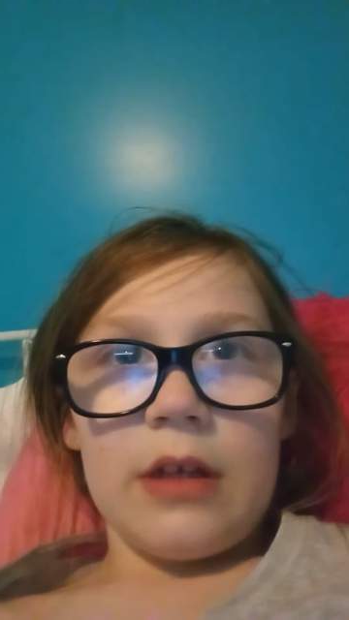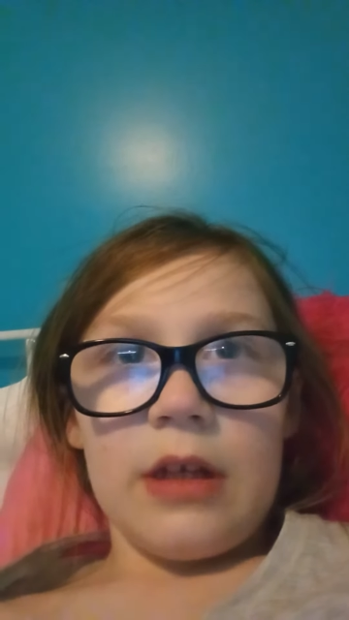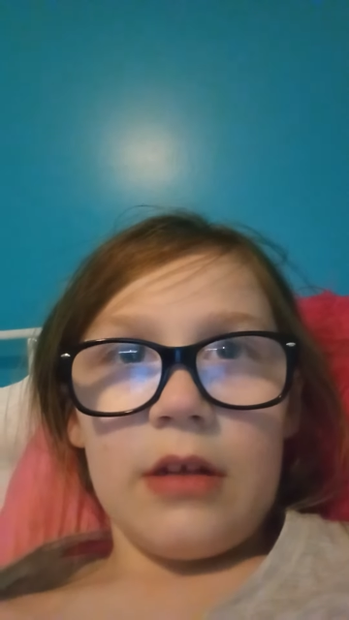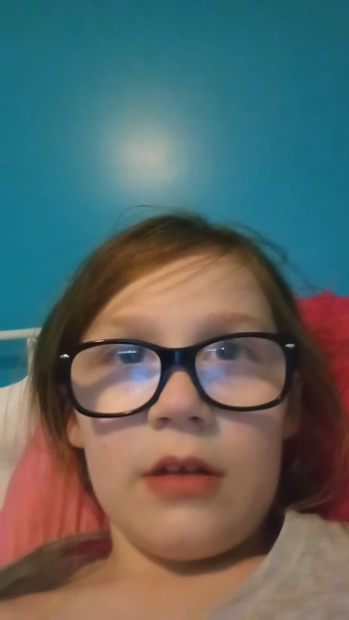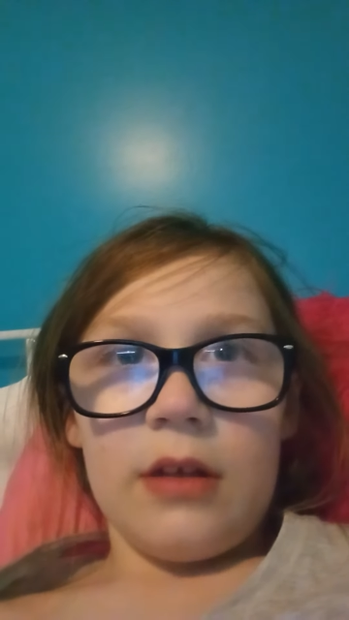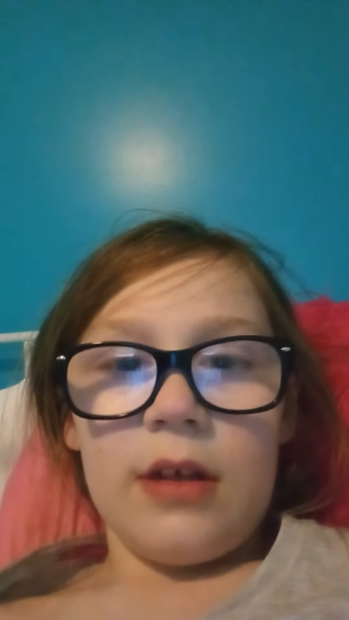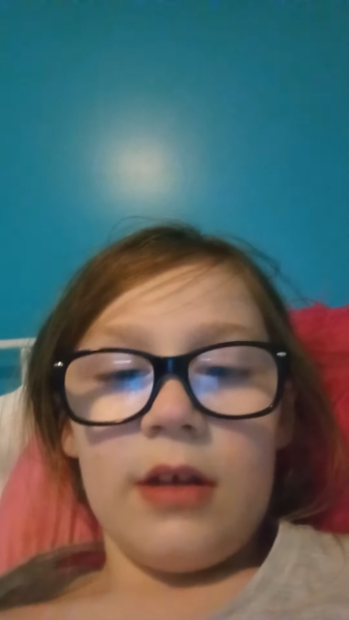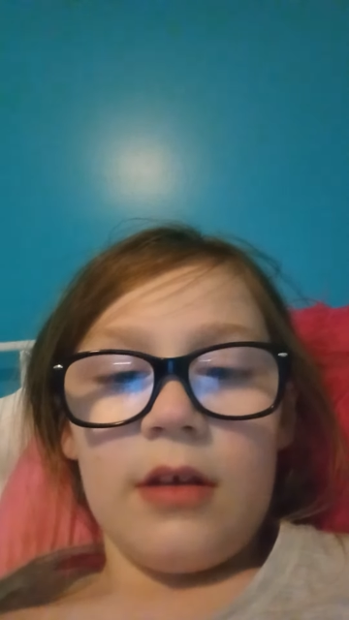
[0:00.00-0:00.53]

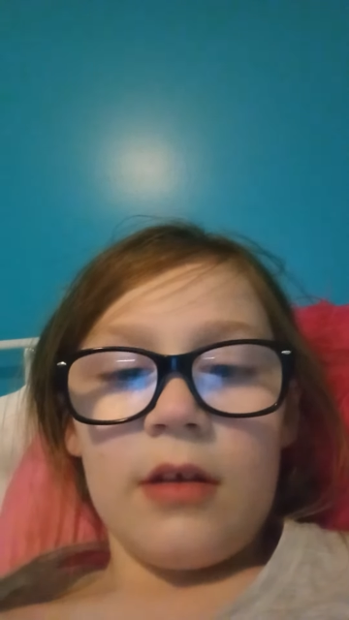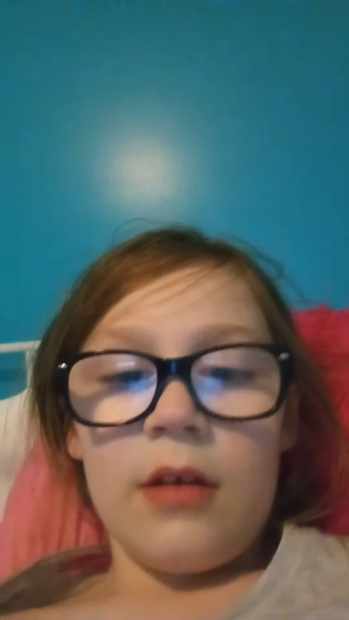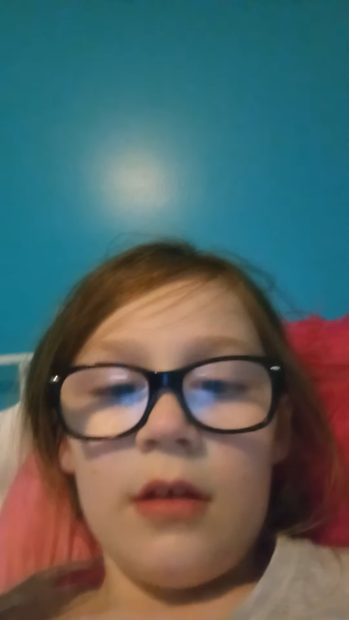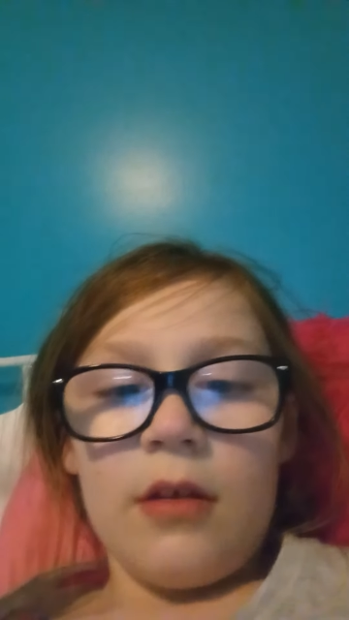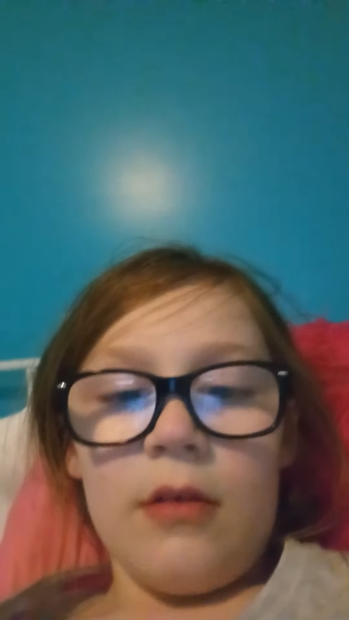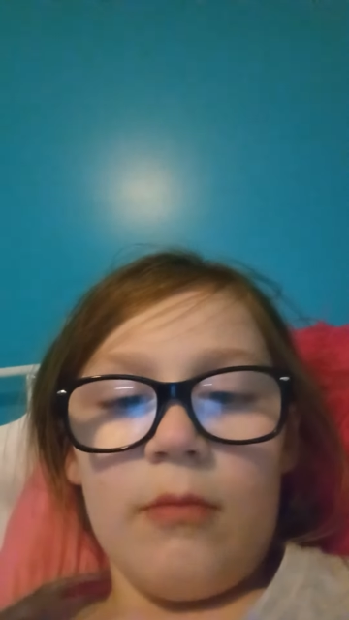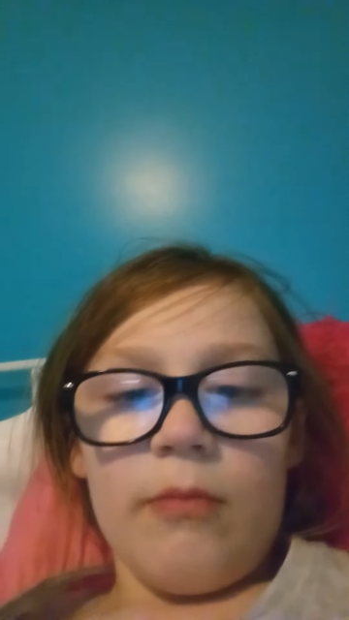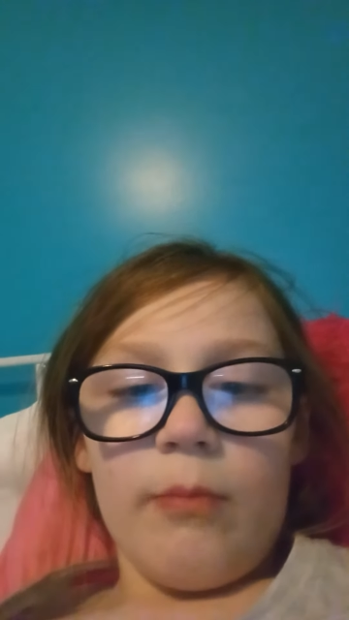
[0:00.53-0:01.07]
daily
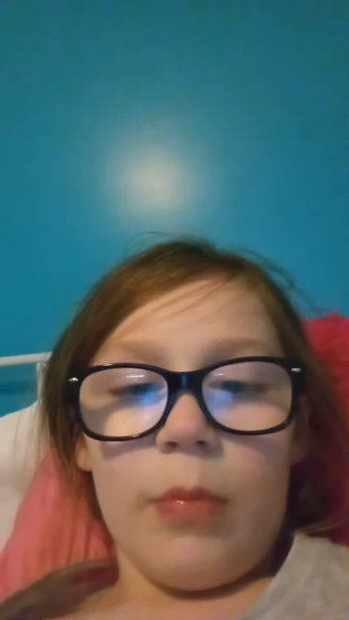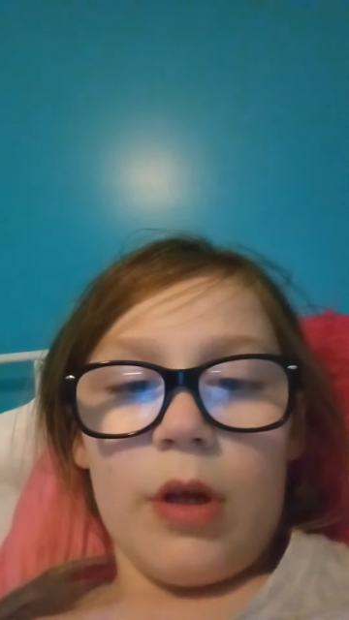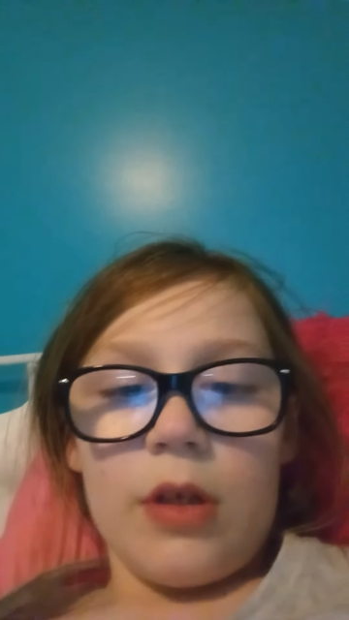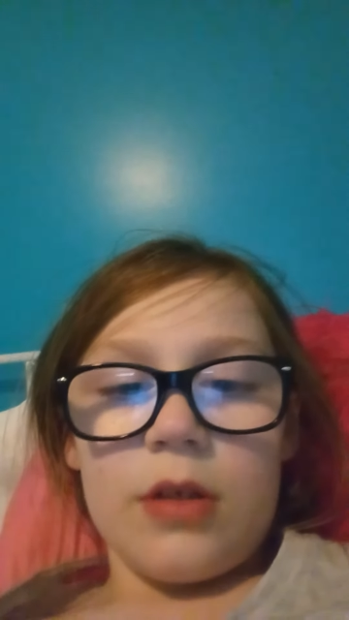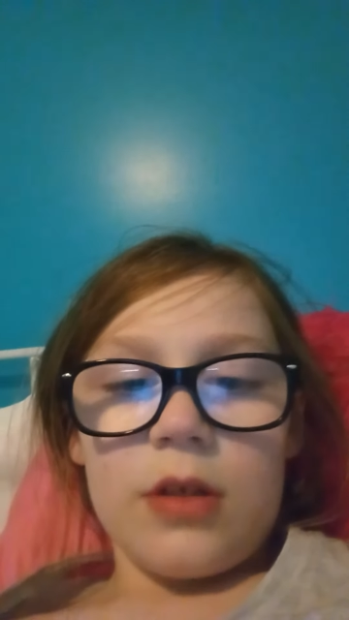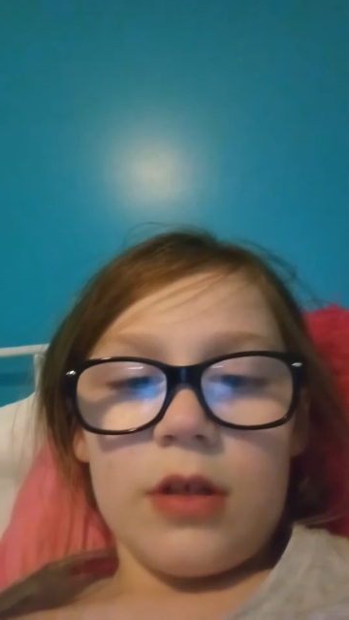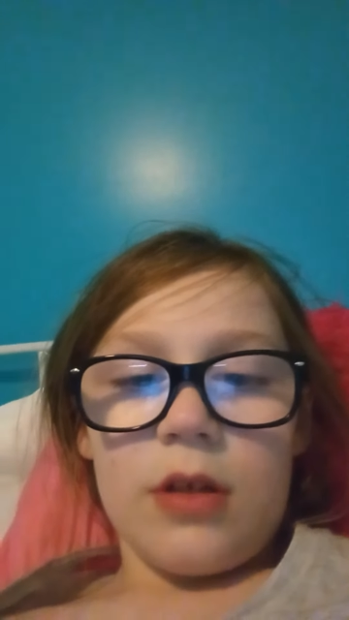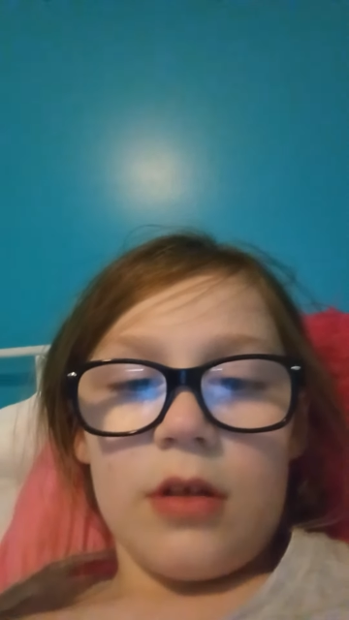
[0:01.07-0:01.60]

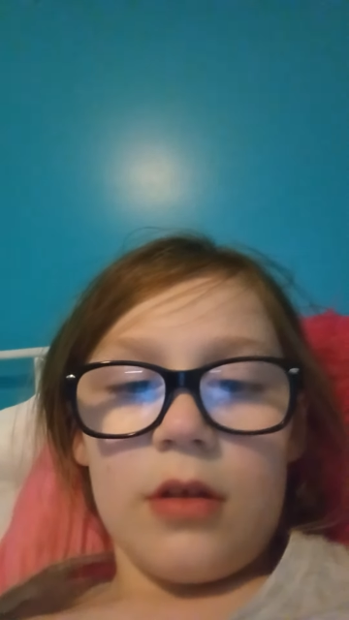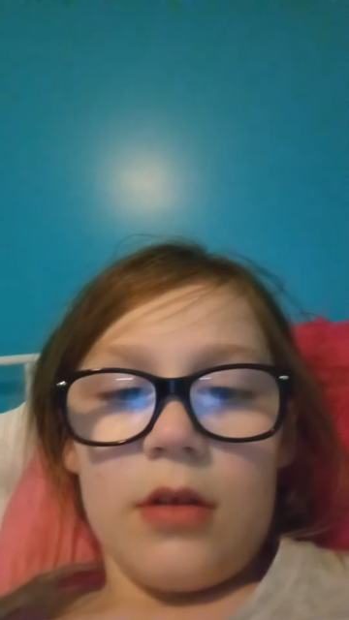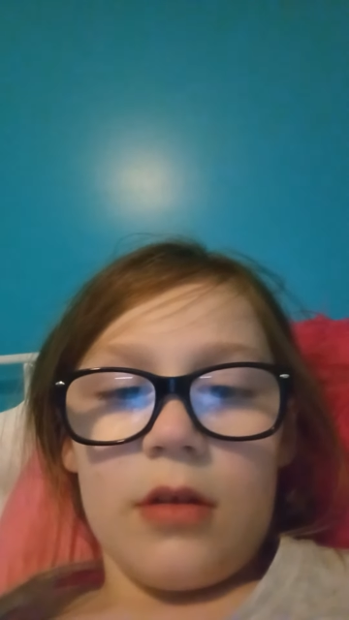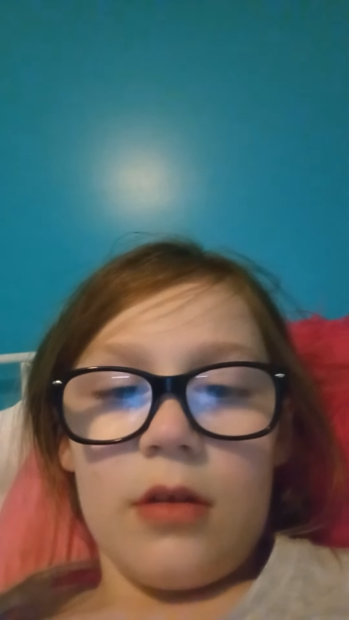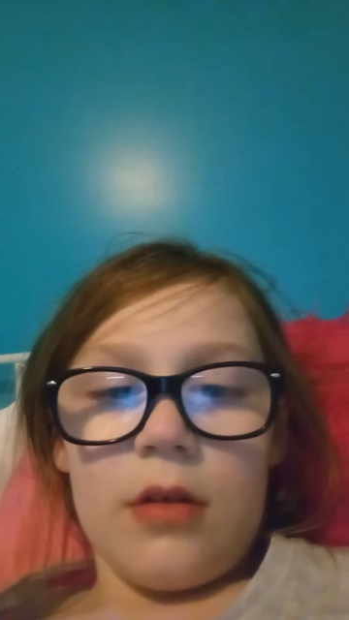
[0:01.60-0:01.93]
budget